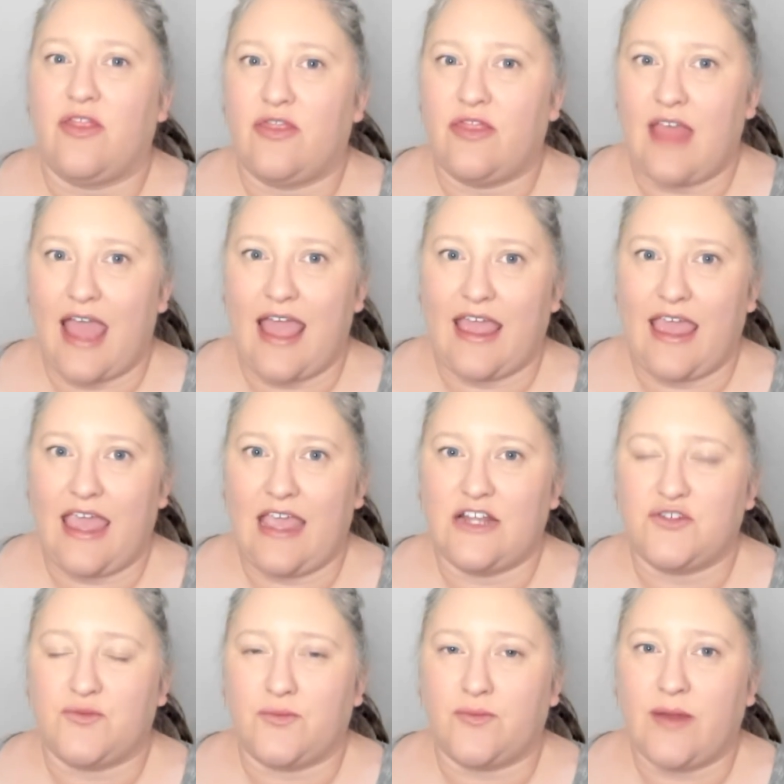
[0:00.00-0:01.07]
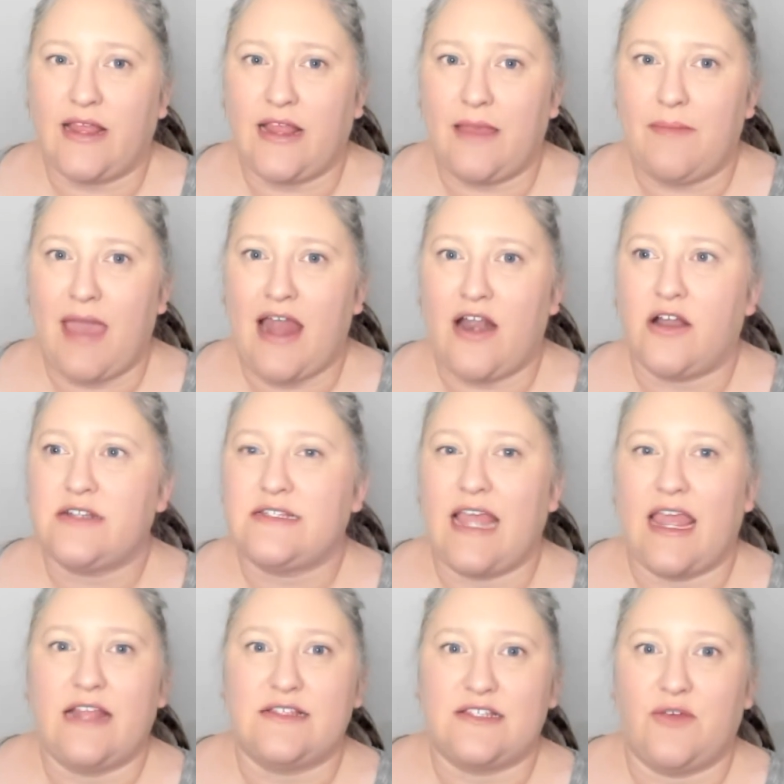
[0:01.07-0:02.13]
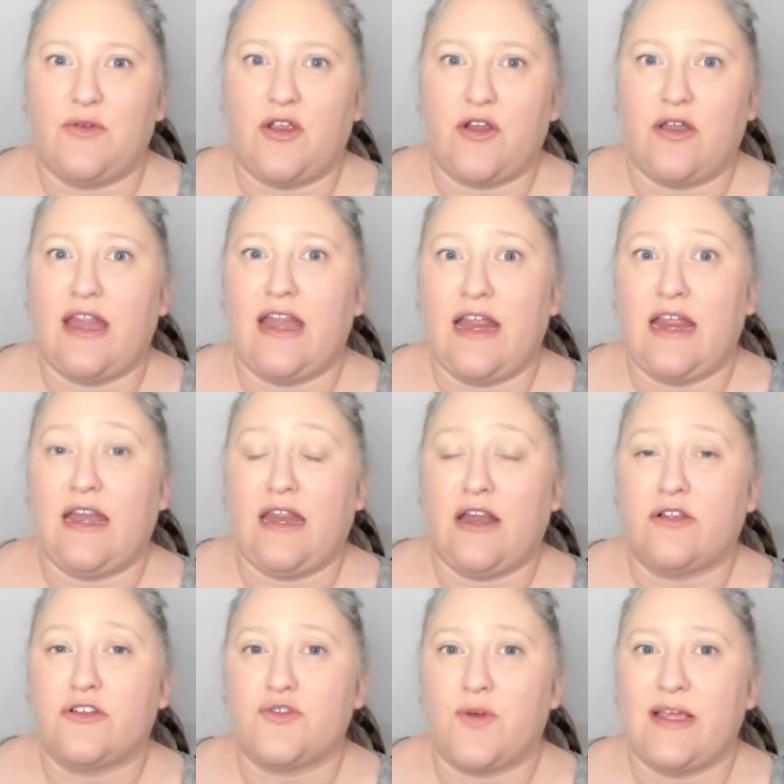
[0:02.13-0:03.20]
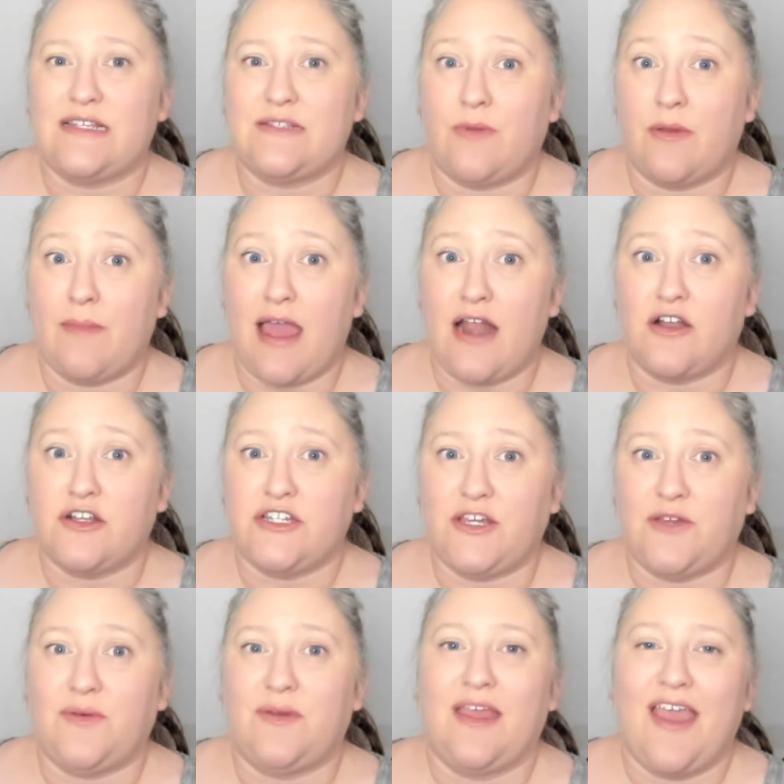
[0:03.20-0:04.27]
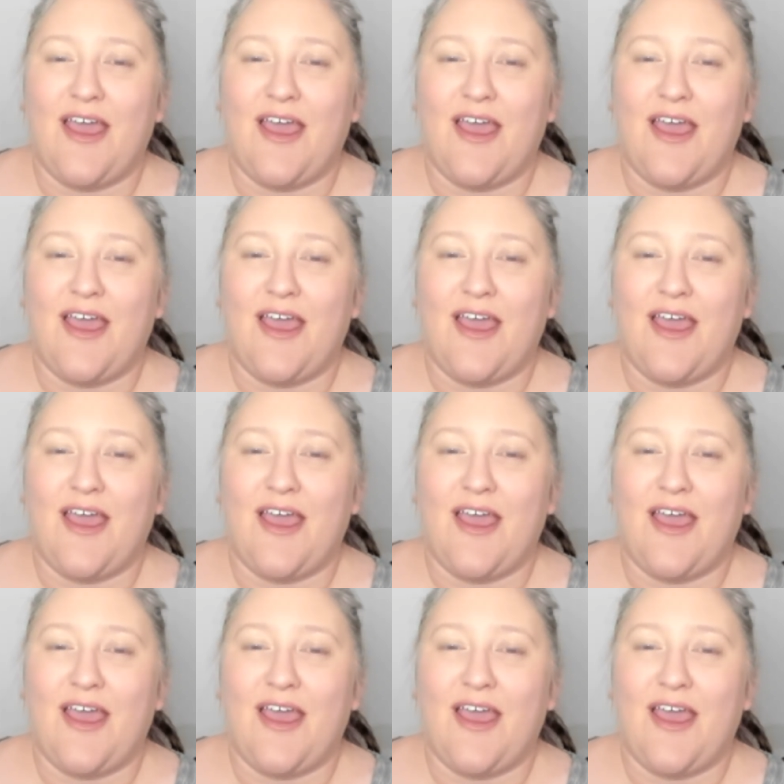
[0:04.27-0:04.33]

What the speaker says: that gauge really matters. And so your knitting needle choice will matter too.